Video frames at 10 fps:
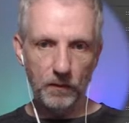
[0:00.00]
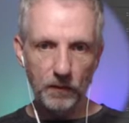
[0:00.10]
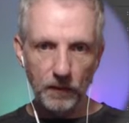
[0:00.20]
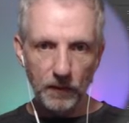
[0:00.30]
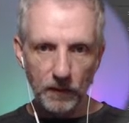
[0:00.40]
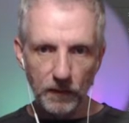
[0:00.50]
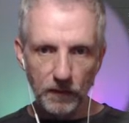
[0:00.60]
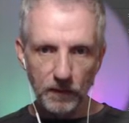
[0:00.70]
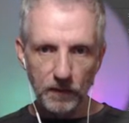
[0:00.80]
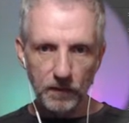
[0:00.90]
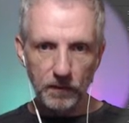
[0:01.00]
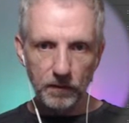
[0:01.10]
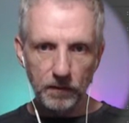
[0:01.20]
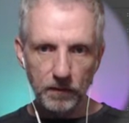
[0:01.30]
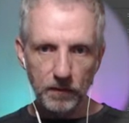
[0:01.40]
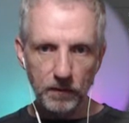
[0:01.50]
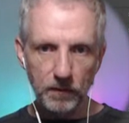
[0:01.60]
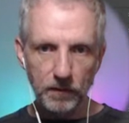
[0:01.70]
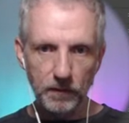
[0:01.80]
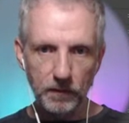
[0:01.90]

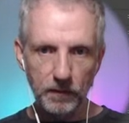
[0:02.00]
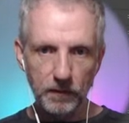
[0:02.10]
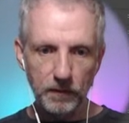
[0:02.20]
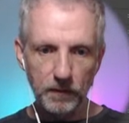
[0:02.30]
Nobody speaks.